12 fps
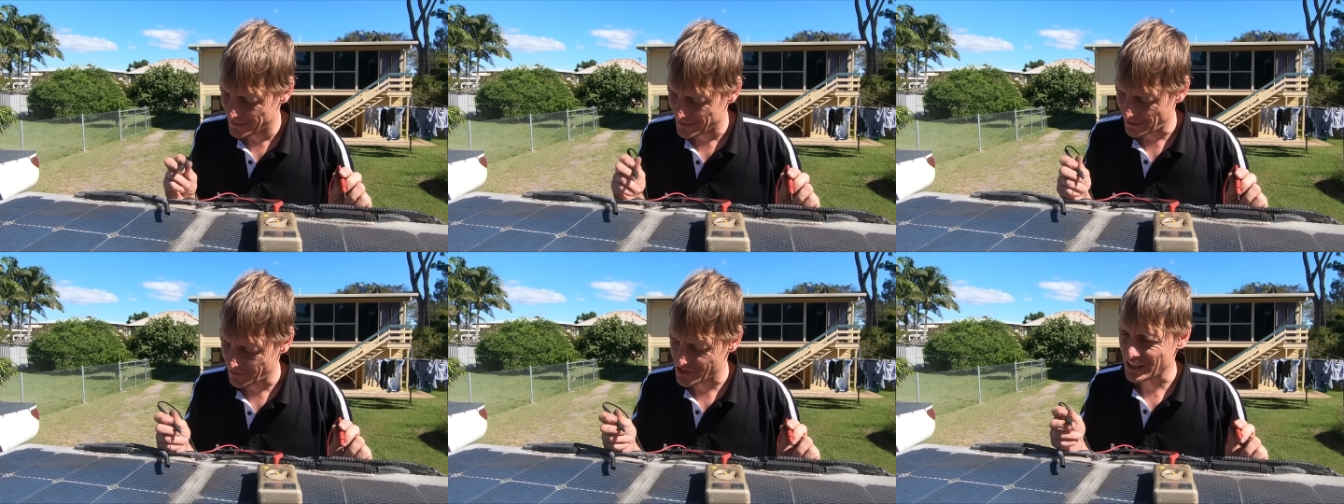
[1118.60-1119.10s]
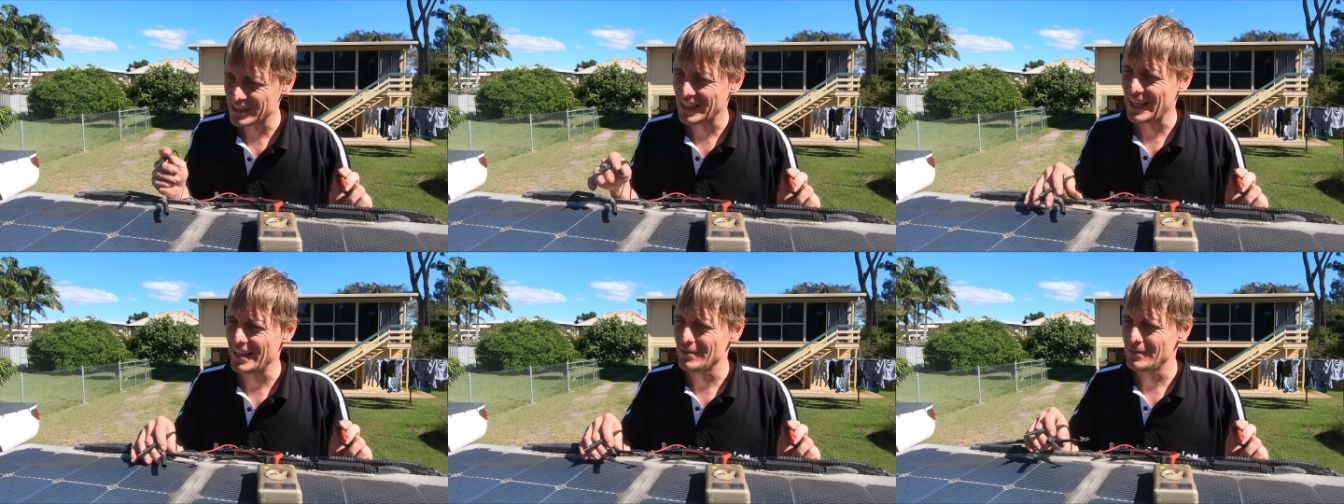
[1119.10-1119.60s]
So I've checked
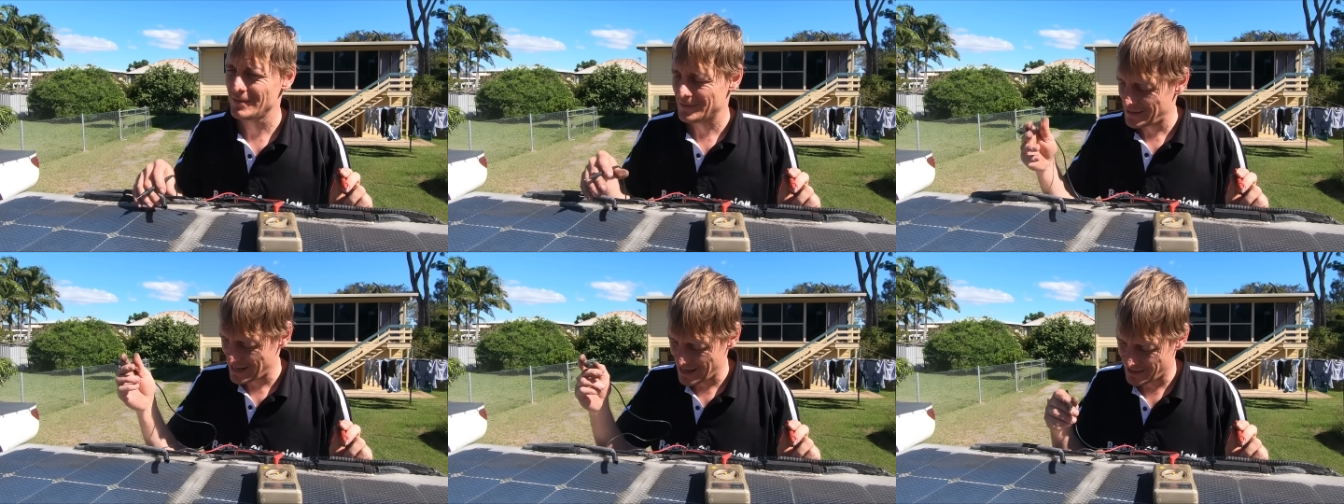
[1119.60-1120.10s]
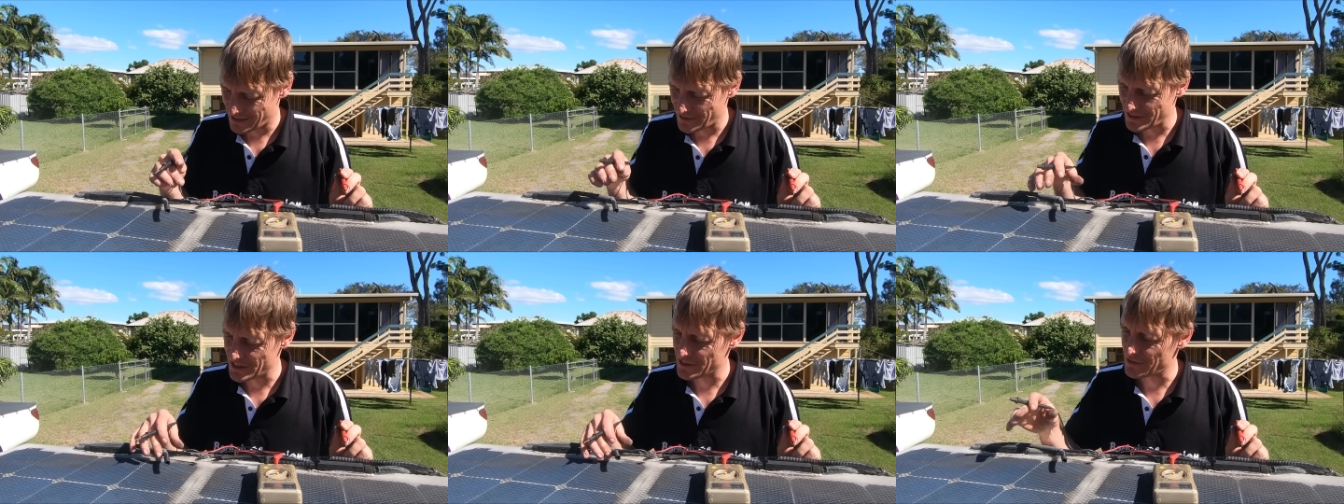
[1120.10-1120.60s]
again and yeah,
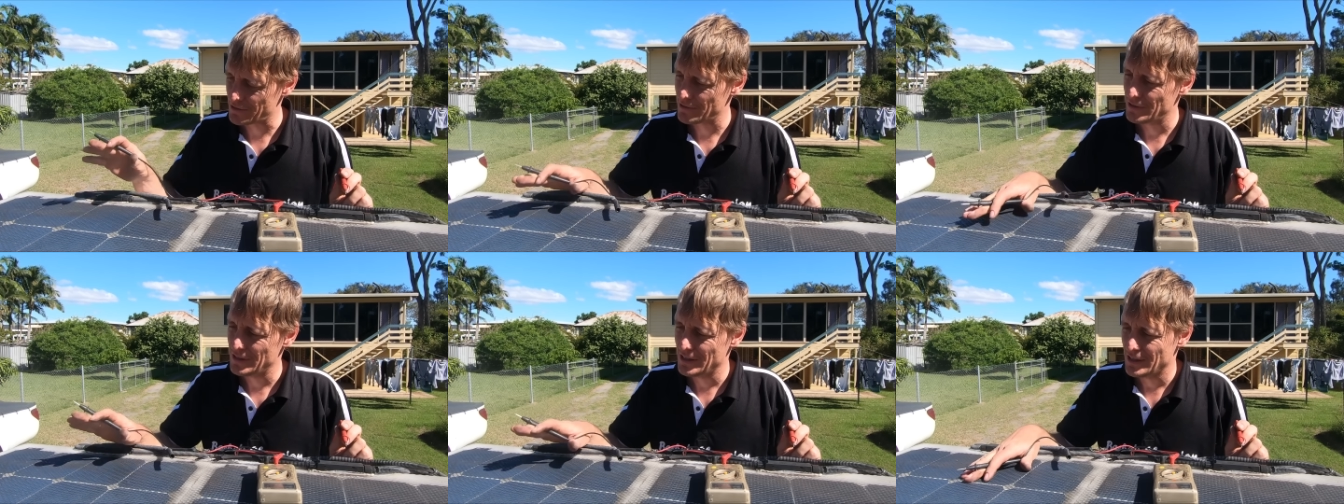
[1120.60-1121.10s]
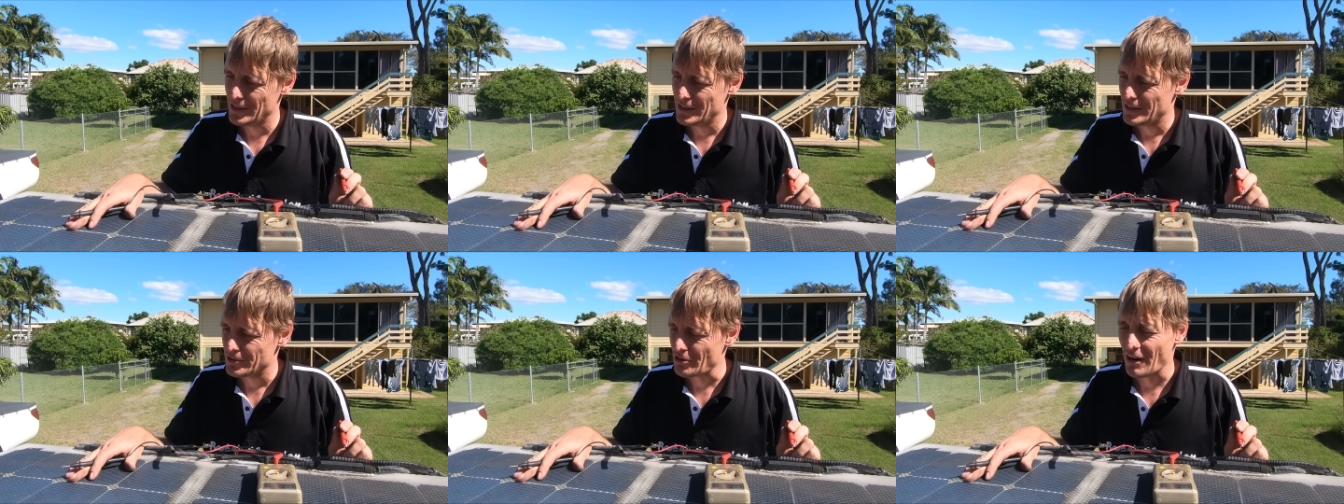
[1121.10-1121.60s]
this
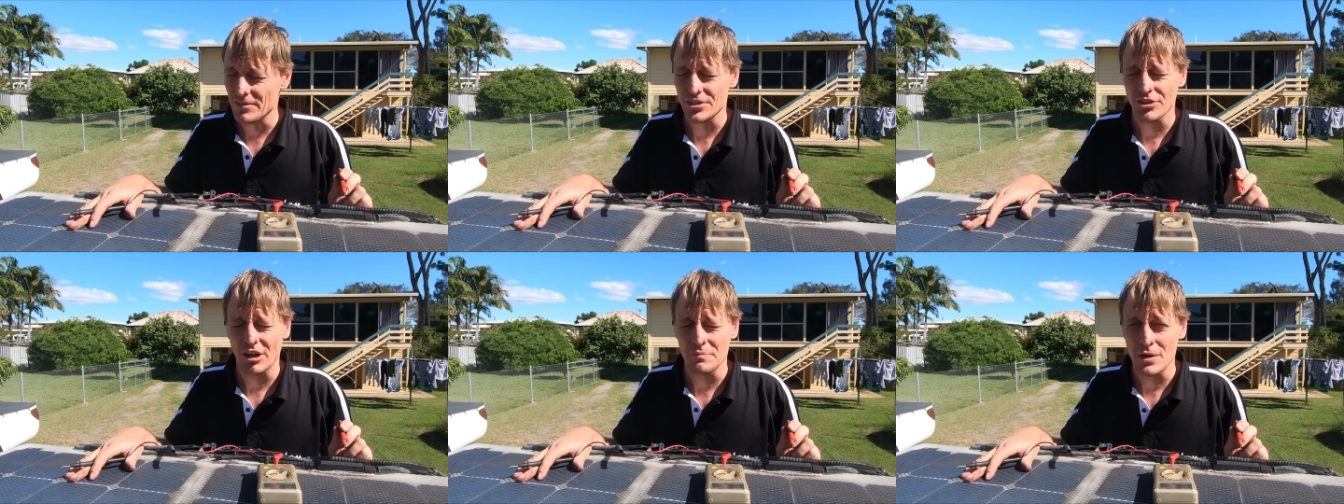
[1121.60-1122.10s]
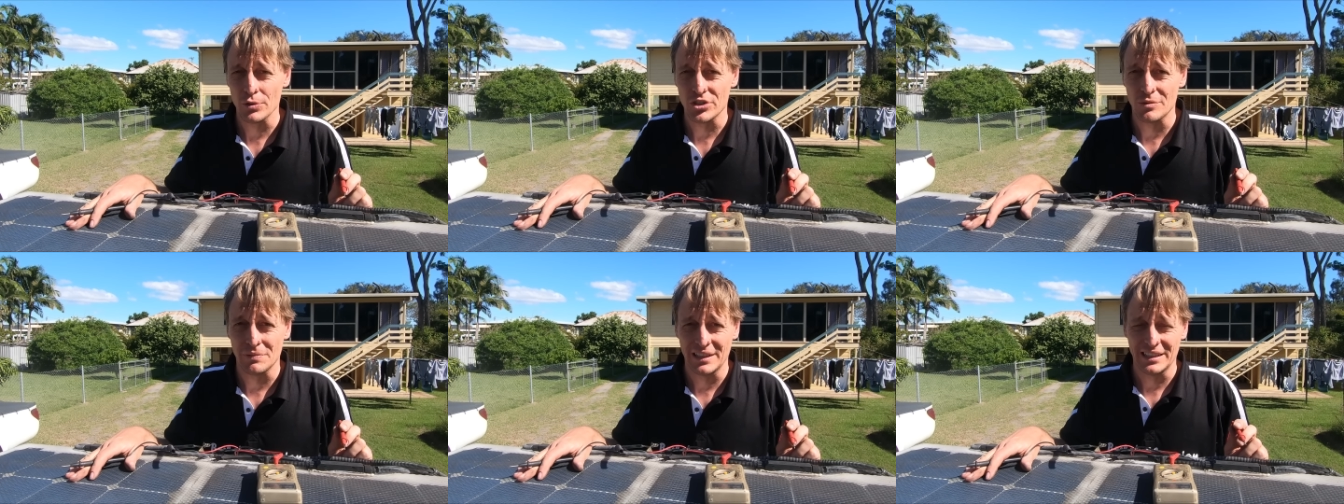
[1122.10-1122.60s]
driver's side panel is
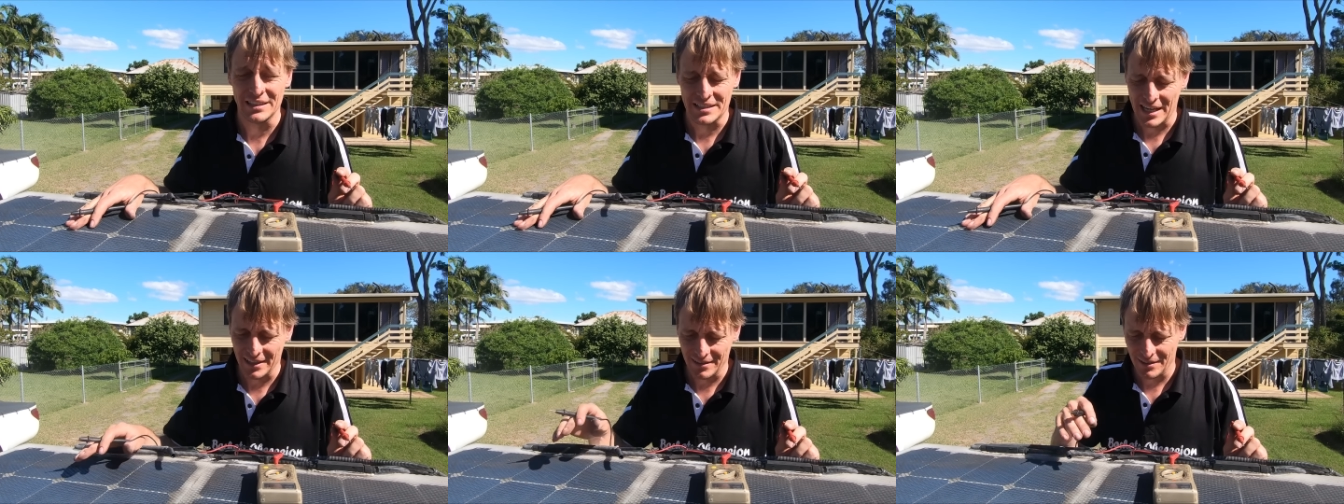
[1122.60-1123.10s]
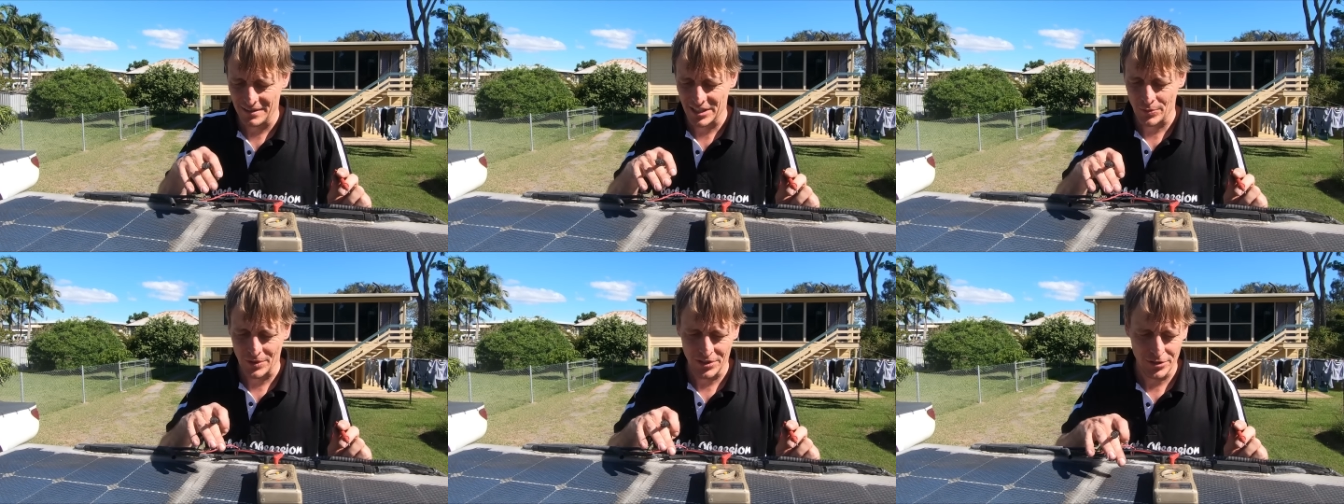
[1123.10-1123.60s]
completely dead and
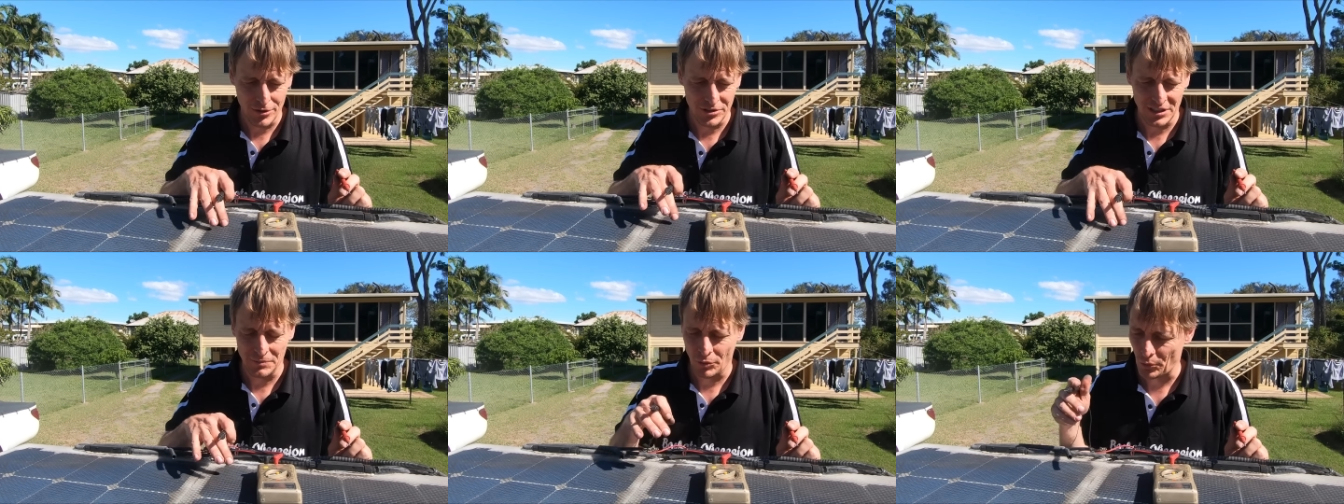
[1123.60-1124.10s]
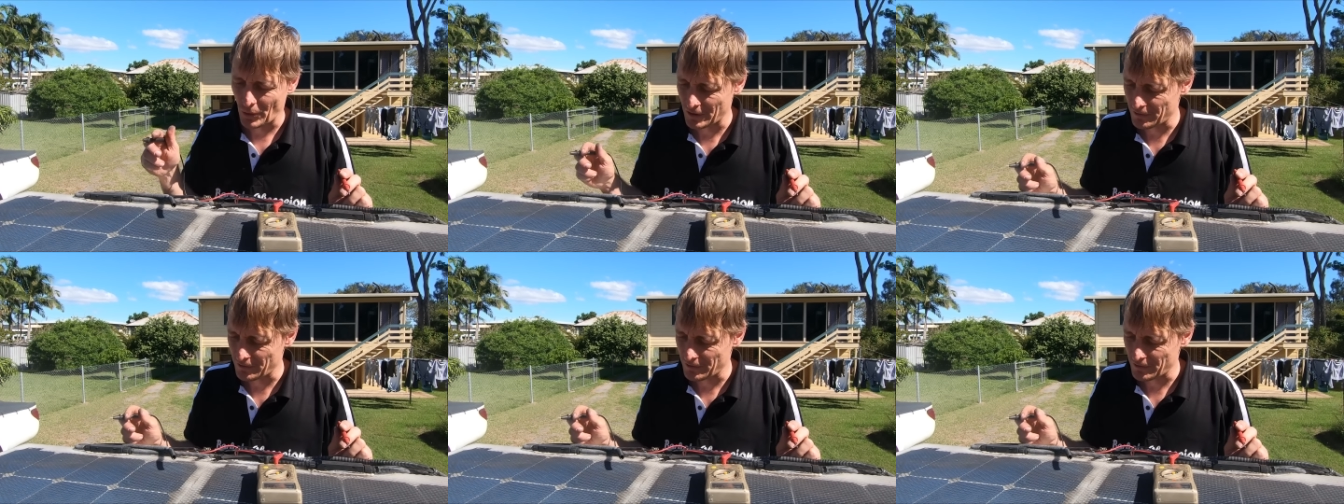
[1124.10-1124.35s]
this one's 13.1